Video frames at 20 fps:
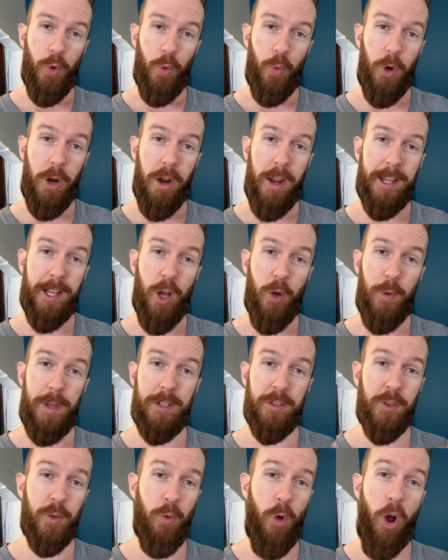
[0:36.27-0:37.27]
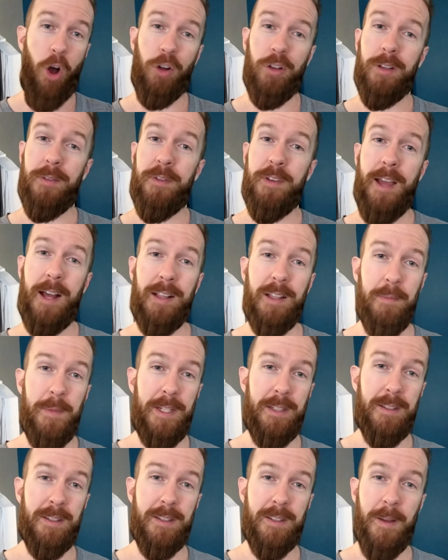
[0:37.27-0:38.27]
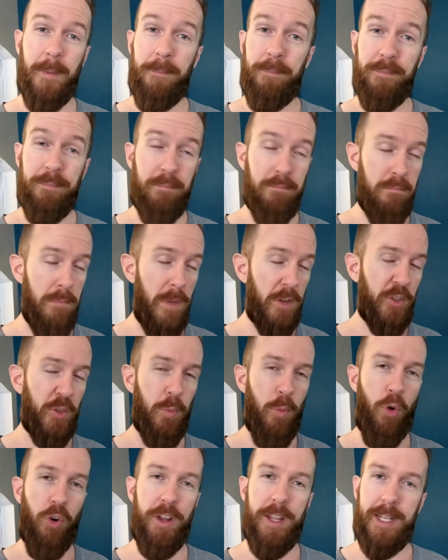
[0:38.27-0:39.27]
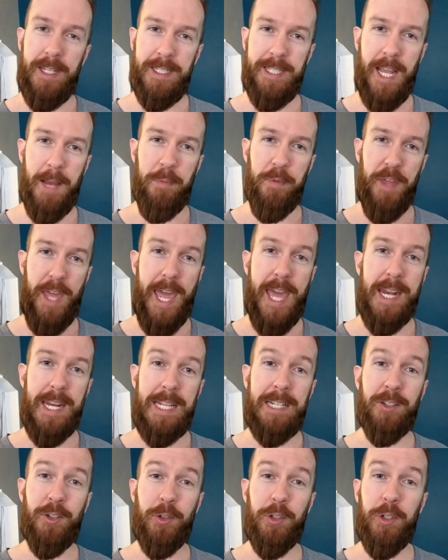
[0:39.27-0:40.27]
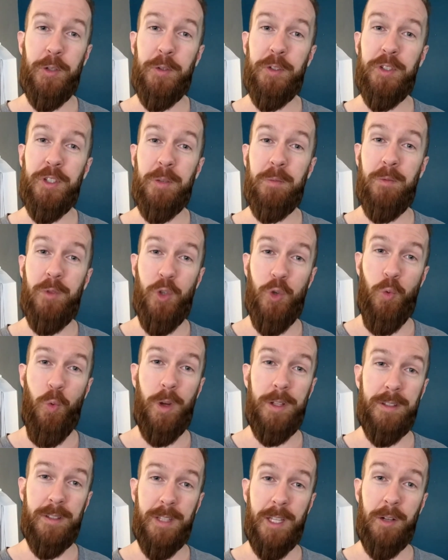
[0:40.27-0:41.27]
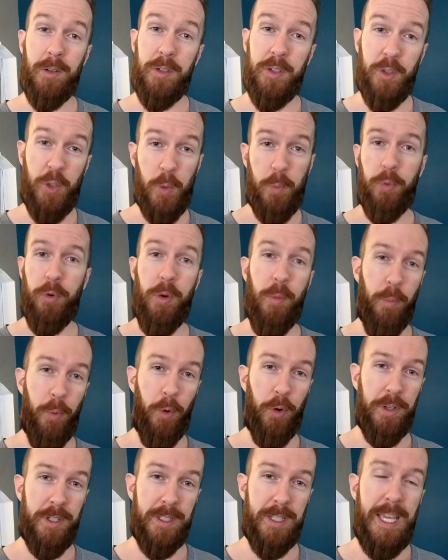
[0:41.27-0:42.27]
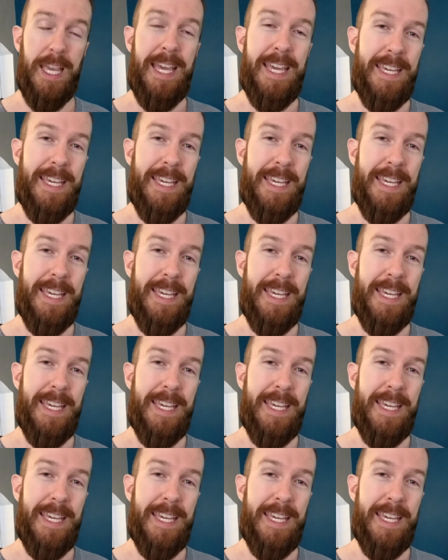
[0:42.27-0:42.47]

where I go into all of the elements much more in depth and introduce some new ones that are super important,